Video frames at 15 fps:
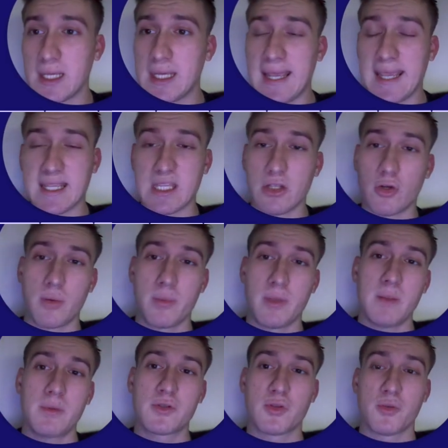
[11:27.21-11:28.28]
Okay, you'll be
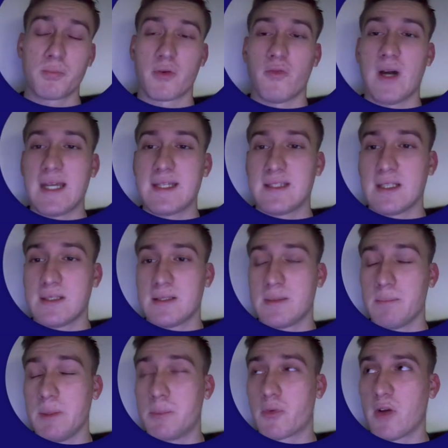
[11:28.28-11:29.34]
able to
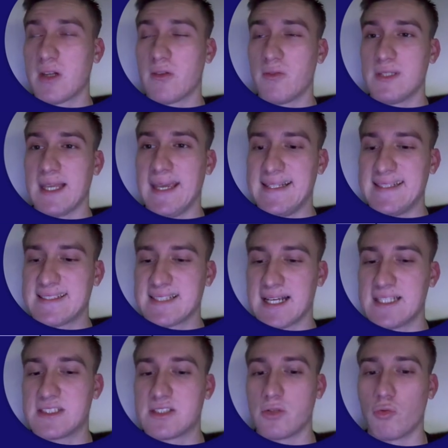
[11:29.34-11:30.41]
be provided with the
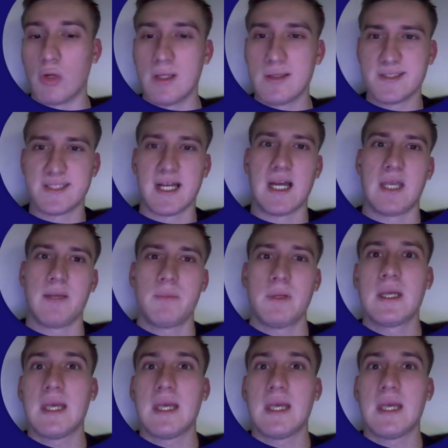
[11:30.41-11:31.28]
insights real time,